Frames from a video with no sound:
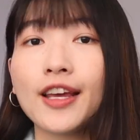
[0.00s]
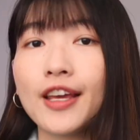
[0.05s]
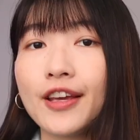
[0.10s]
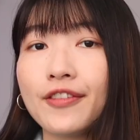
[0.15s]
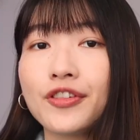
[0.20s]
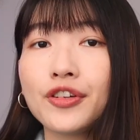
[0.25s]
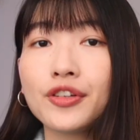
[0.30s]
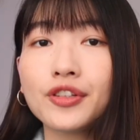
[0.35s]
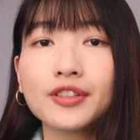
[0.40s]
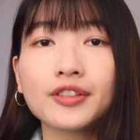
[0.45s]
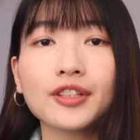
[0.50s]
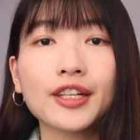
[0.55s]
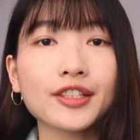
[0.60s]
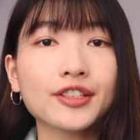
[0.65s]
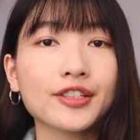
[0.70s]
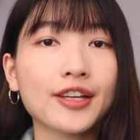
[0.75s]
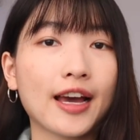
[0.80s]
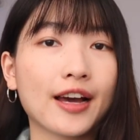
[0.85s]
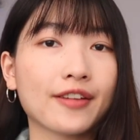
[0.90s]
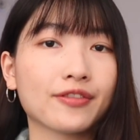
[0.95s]
If you'd
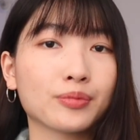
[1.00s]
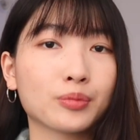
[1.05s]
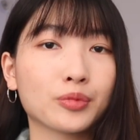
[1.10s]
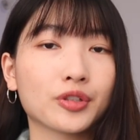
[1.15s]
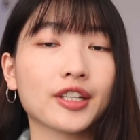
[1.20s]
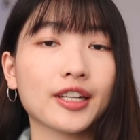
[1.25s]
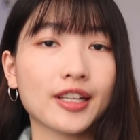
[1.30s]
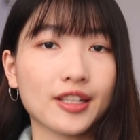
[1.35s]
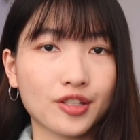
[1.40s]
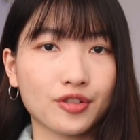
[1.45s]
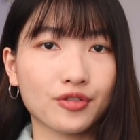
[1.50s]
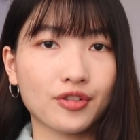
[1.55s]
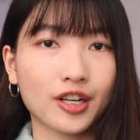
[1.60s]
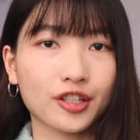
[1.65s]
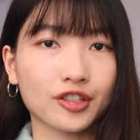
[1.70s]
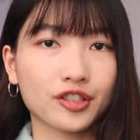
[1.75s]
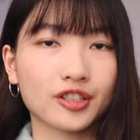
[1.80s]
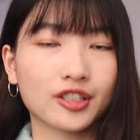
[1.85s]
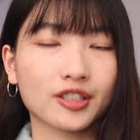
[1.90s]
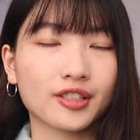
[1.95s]
like to have more
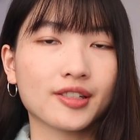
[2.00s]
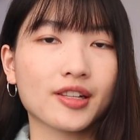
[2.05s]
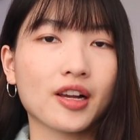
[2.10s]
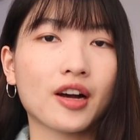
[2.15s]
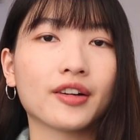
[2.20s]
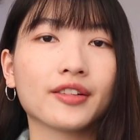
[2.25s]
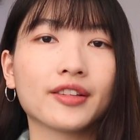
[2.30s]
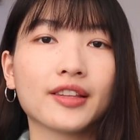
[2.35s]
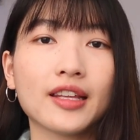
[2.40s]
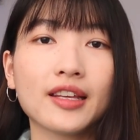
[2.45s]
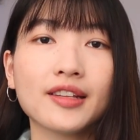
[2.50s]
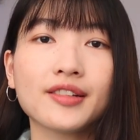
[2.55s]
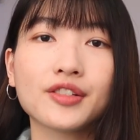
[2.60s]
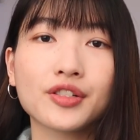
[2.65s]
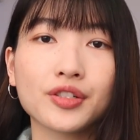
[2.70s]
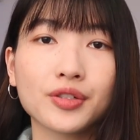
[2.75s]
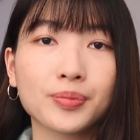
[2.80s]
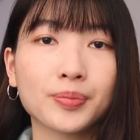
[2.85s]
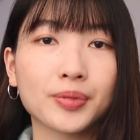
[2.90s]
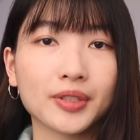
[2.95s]
instructions on these
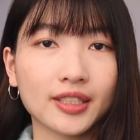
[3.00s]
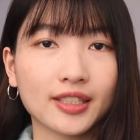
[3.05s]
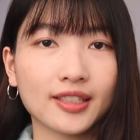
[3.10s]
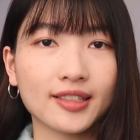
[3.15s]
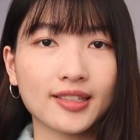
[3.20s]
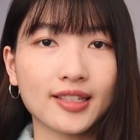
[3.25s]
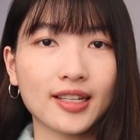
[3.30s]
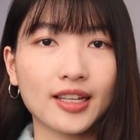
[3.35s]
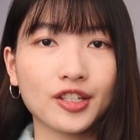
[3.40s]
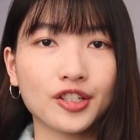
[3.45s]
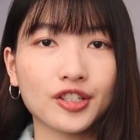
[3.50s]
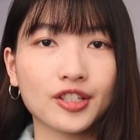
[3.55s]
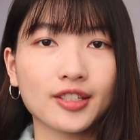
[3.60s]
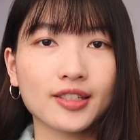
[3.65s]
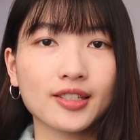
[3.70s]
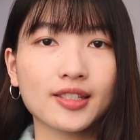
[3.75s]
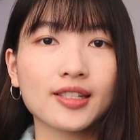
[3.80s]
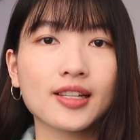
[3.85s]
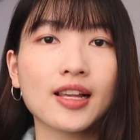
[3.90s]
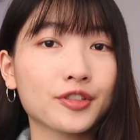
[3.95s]
two
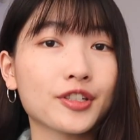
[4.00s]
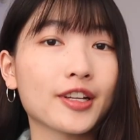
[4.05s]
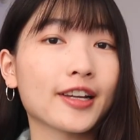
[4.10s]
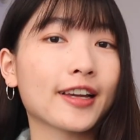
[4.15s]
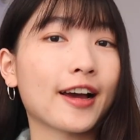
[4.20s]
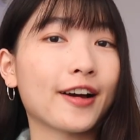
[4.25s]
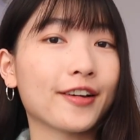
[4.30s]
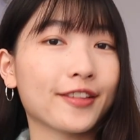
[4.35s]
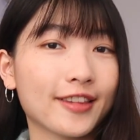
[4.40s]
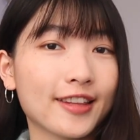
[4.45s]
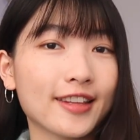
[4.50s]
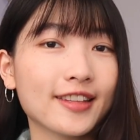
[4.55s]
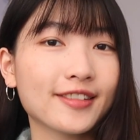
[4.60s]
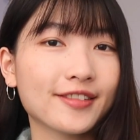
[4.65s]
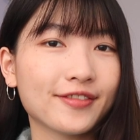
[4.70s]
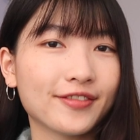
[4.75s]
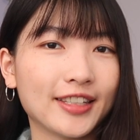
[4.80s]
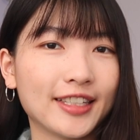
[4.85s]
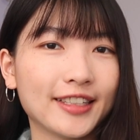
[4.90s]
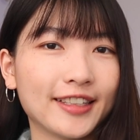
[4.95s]
pronunciations, check out
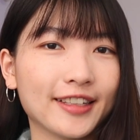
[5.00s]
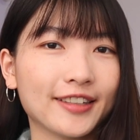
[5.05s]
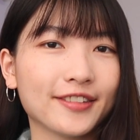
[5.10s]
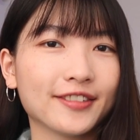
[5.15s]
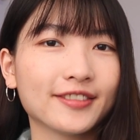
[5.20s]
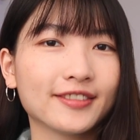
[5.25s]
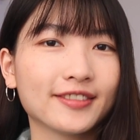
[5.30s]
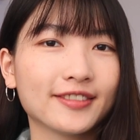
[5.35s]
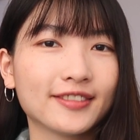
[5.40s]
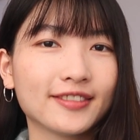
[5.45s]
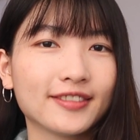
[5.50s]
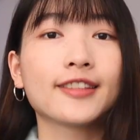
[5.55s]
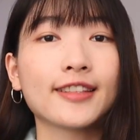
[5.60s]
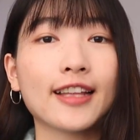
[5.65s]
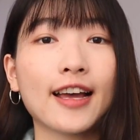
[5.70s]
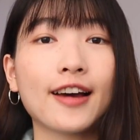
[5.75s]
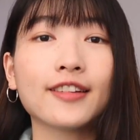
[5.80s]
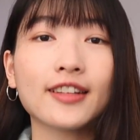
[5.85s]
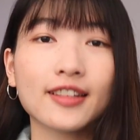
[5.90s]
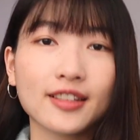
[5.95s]
this video.
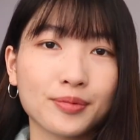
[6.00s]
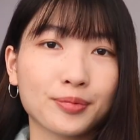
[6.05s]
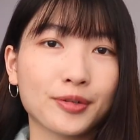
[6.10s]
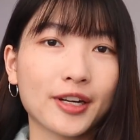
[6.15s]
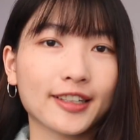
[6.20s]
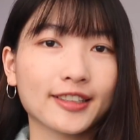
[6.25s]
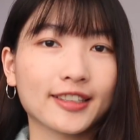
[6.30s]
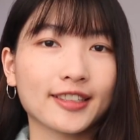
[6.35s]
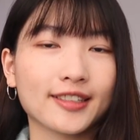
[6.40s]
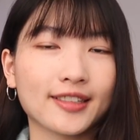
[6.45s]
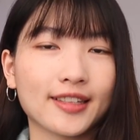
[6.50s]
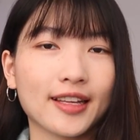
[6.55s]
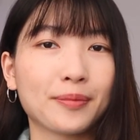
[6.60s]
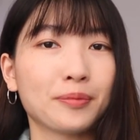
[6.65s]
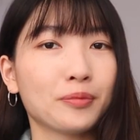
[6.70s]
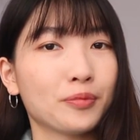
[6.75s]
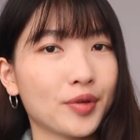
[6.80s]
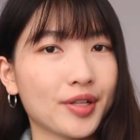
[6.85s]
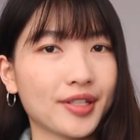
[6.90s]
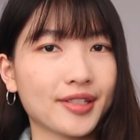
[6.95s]
Now let's practice
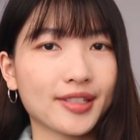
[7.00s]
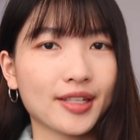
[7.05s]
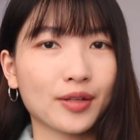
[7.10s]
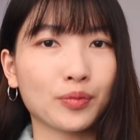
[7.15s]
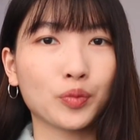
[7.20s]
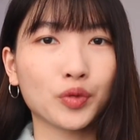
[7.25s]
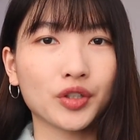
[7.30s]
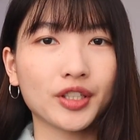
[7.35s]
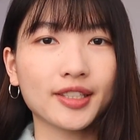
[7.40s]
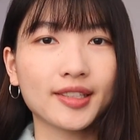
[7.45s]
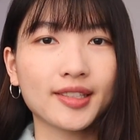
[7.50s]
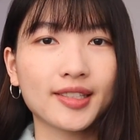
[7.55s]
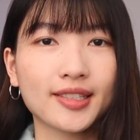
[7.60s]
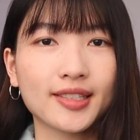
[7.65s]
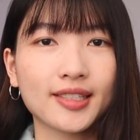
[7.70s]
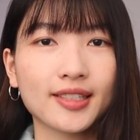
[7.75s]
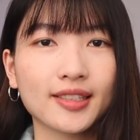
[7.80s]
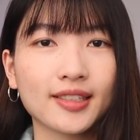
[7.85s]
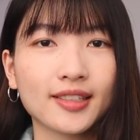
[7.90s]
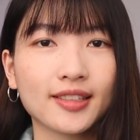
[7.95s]
them with some
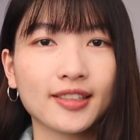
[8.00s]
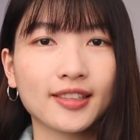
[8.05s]
words.